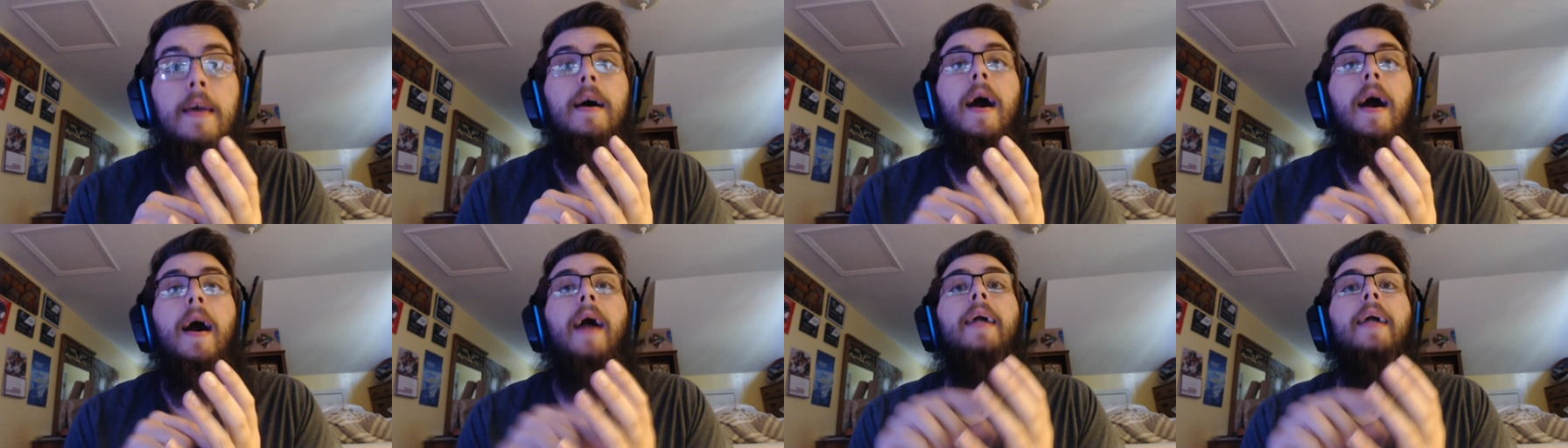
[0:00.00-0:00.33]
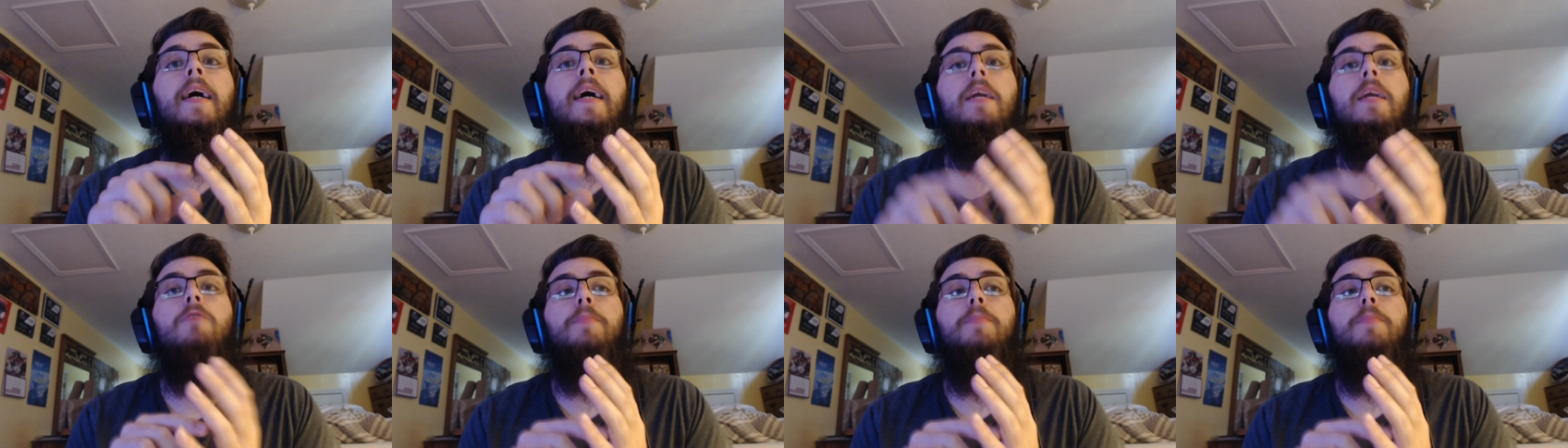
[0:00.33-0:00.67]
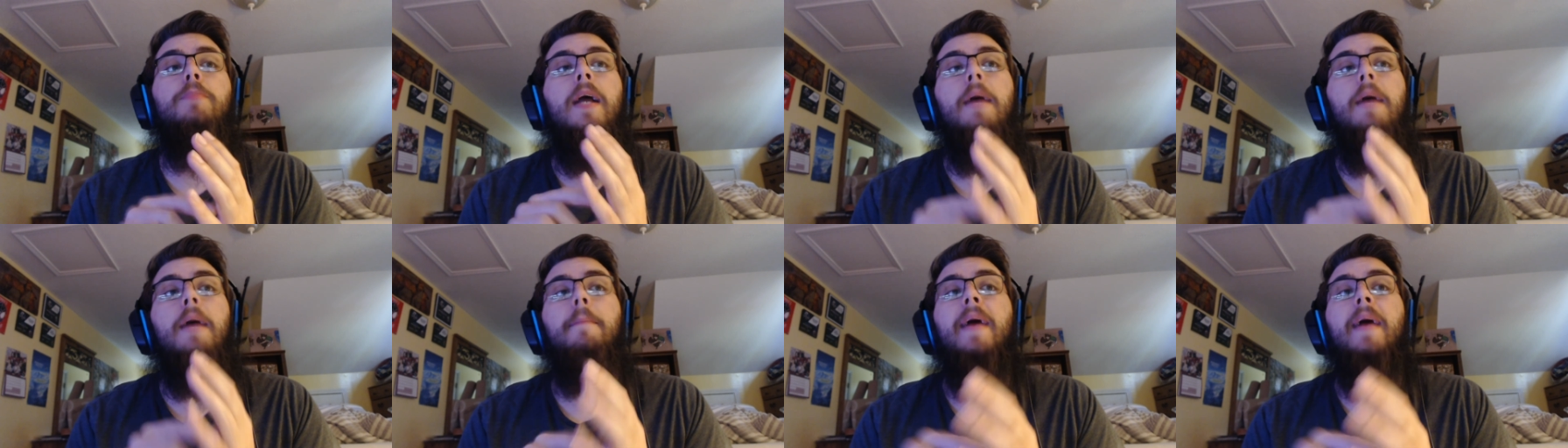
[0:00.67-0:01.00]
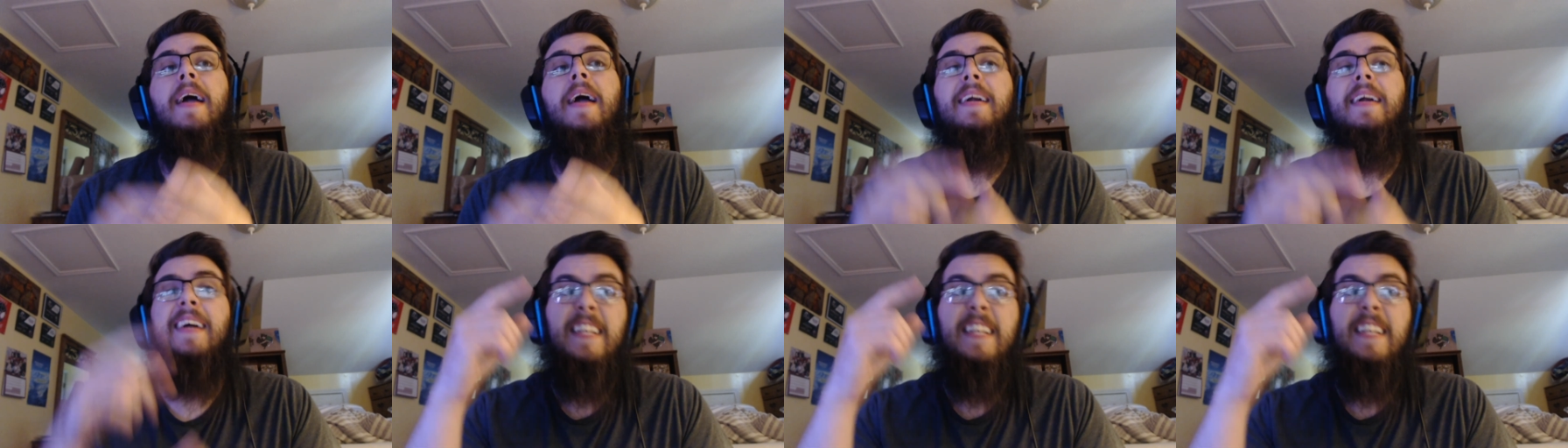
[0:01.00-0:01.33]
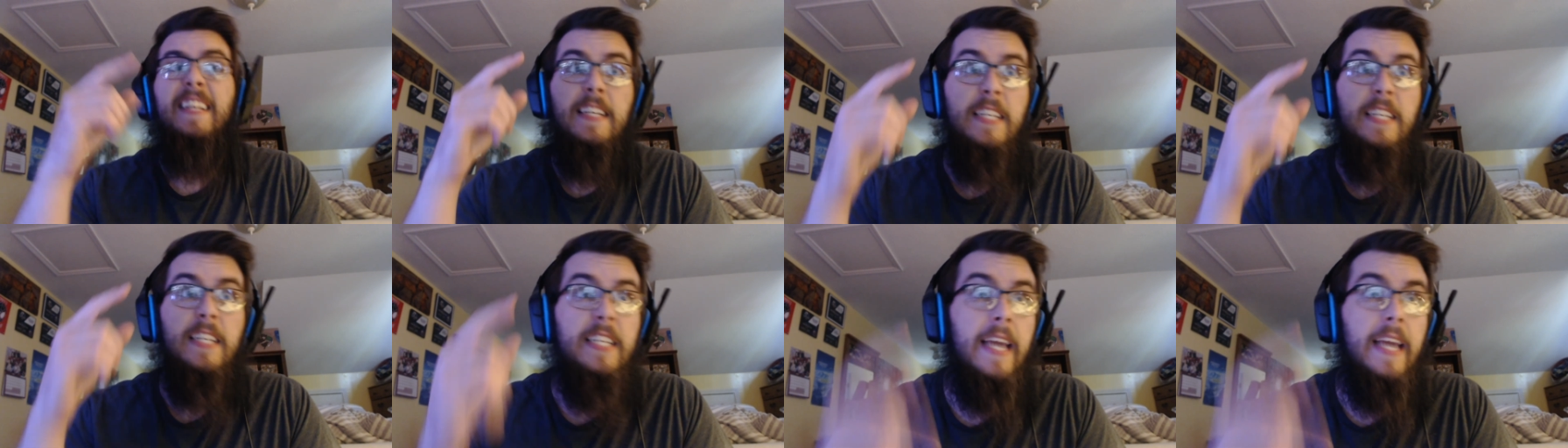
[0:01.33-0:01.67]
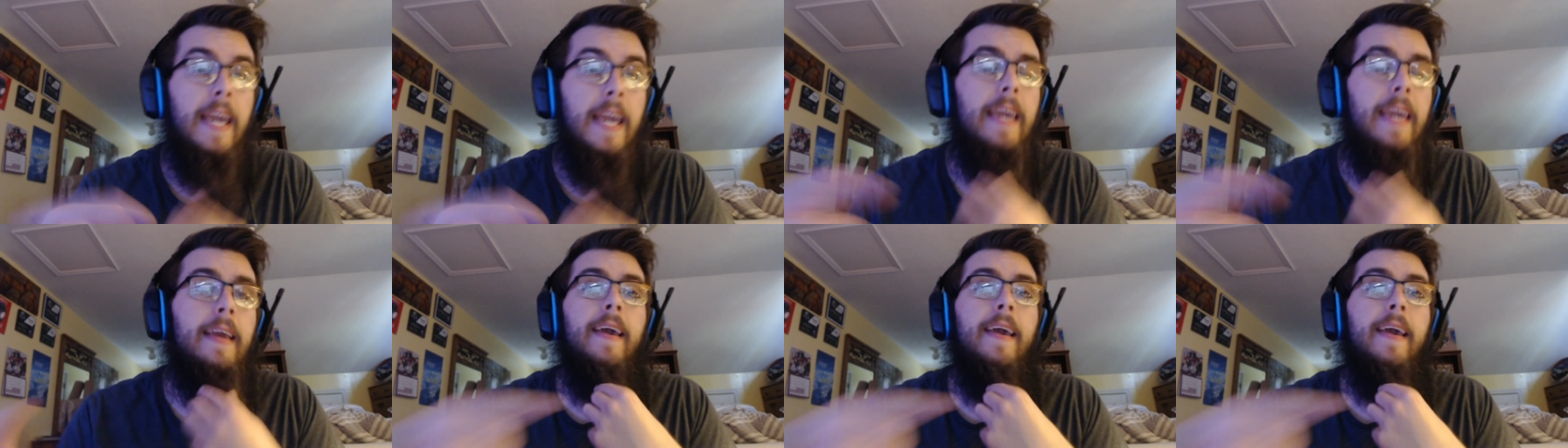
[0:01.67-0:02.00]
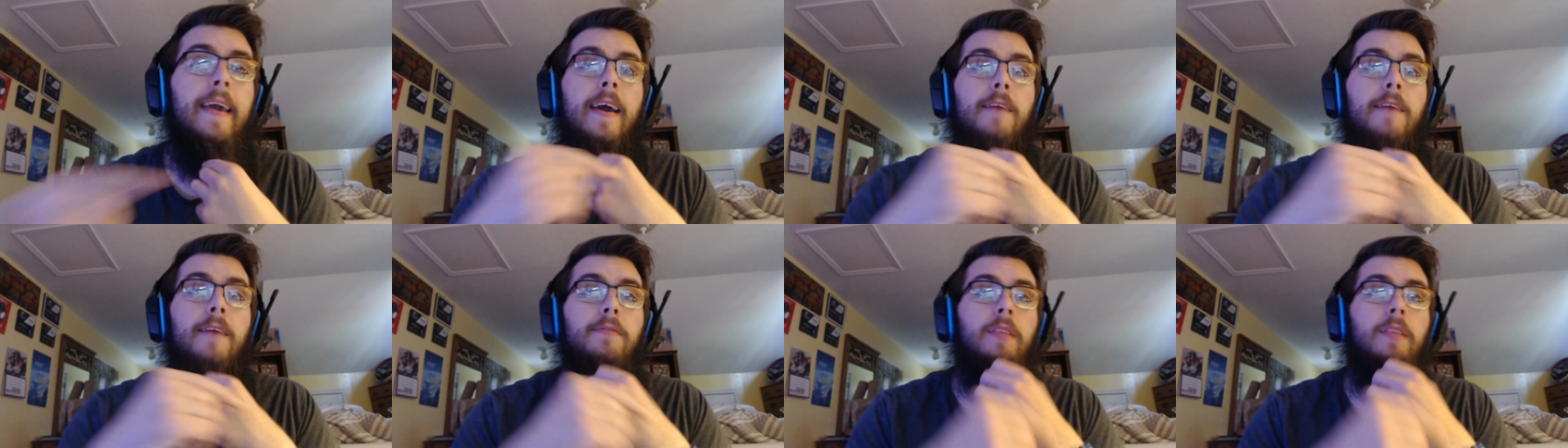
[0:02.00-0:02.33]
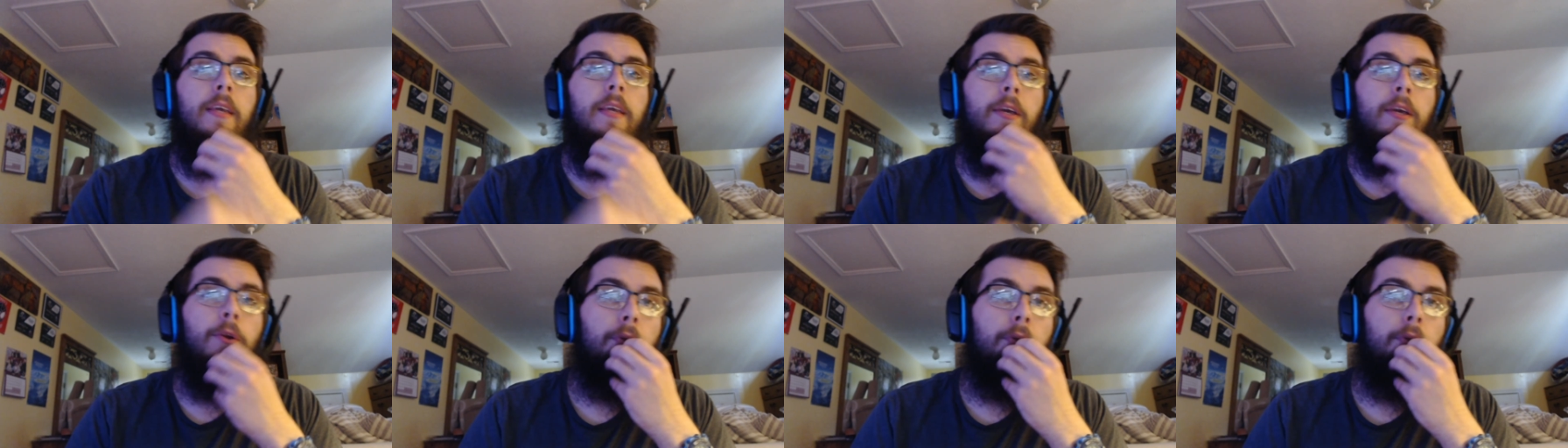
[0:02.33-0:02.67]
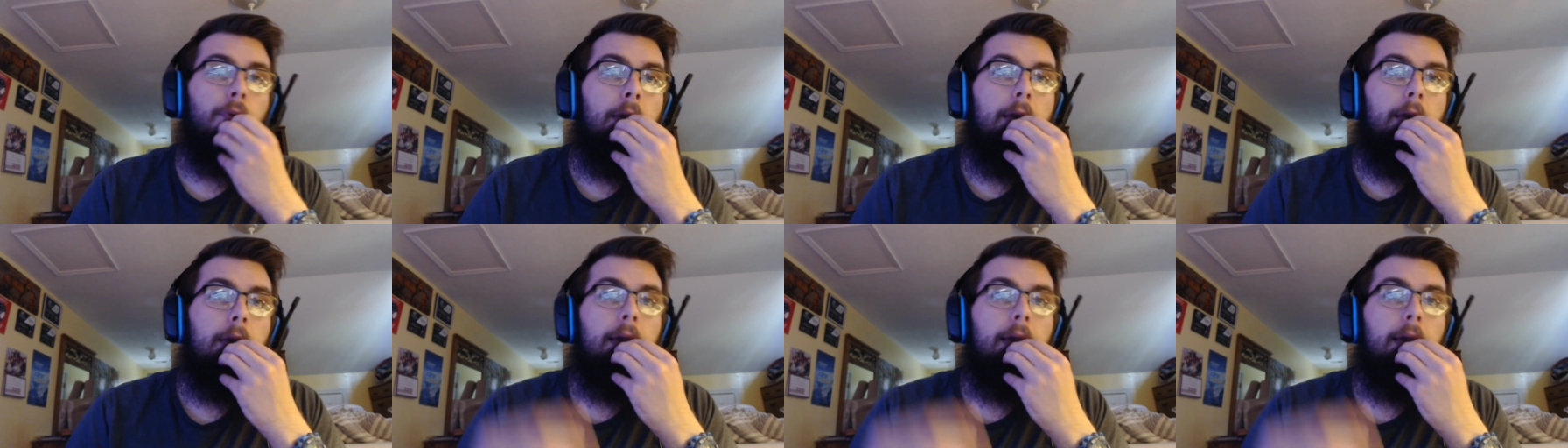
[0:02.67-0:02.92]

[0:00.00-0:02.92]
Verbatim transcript: I got a reply back a day and a half later